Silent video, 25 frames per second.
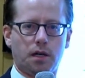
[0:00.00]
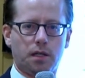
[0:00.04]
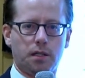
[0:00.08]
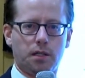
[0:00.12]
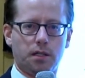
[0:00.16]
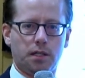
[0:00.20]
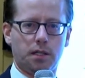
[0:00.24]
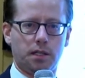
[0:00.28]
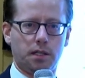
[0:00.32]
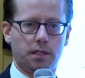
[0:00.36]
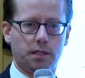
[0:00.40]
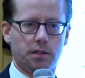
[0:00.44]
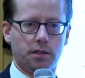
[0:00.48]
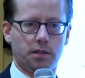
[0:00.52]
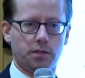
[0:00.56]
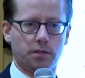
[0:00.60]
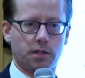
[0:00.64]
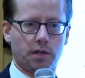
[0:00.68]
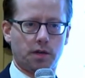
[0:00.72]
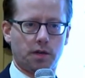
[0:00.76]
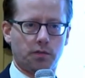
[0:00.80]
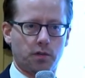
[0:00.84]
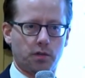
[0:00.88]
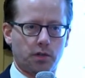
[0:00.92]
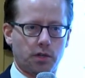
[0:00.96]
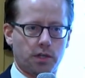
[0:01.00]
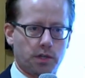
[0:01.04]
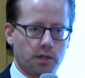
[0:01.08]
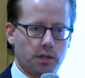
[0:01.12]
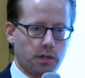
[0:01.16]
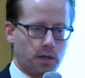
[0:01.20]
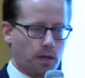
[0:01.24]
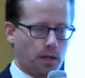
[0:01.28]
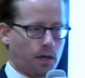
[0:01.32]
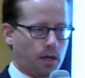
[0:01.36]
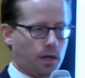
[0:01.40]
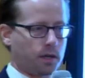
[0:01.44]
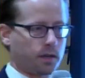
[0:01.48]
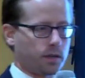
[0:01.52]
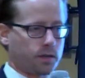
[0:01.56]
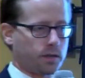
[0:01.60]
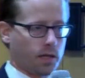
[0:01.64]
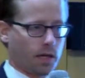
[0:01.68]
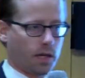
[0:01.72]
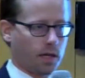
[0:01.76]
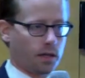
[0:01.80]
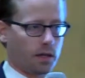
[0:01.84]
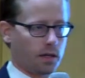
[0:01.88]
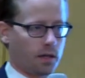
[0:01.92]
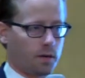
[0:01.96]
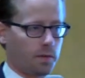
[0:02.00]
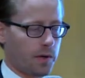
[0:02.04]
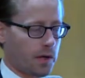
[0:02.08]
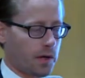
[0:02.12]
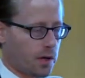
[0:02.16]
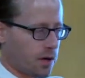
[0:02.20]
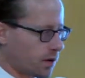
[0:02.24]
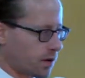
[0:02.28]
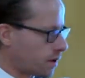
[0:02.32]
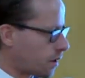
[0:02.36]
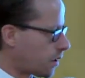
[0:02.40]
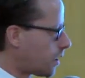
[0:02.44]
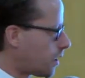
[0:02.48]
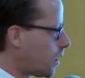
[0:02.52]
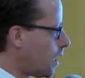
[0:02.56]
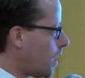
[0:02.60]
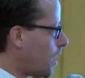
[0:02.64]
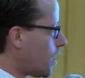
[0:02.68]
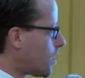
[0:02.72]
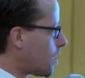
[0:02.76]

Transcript: in the e-discovery side in America.